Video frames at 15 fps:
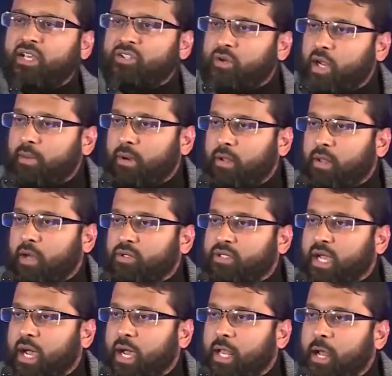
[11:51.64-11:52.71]
Baz rahimahullah
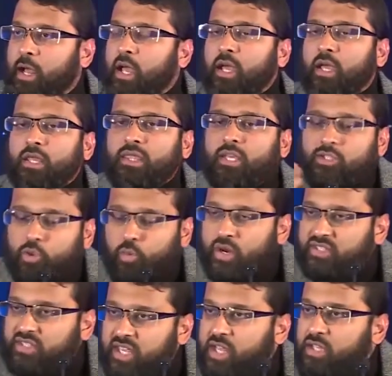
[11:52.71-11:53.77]
ta'ala, this
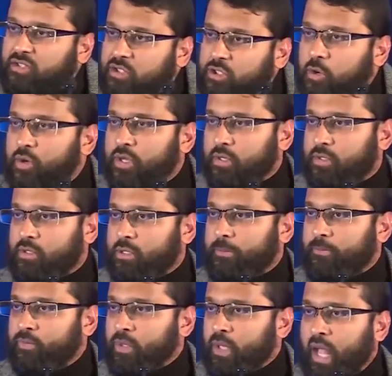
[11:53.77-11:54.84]
was his student.
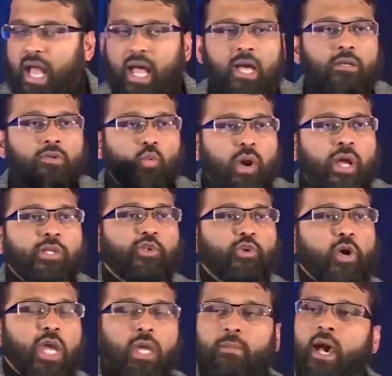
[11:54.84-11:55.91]
And when
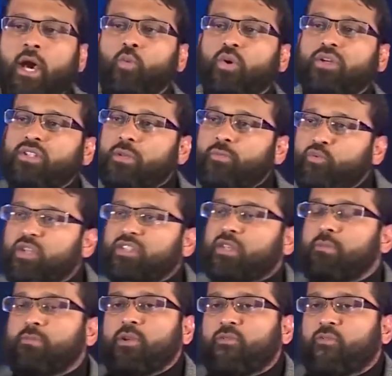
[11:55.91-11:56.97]
Juhayman was
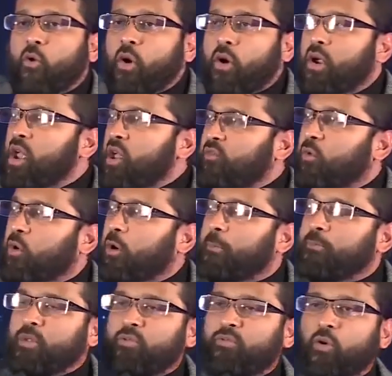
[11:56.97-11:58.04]
imprisoned before
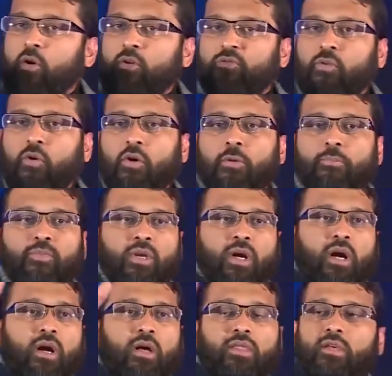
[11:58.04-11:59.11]
for
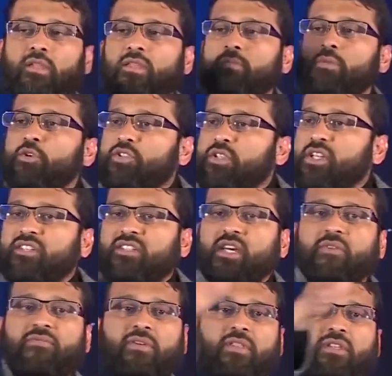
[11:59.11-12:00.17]
the music
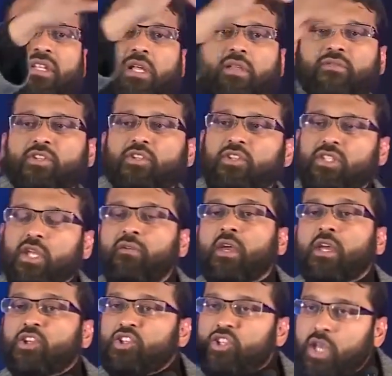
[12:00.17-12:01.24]
stuff and the television
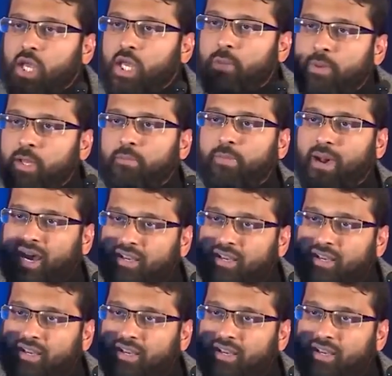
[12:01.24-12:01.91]
stuff, Shaykh bin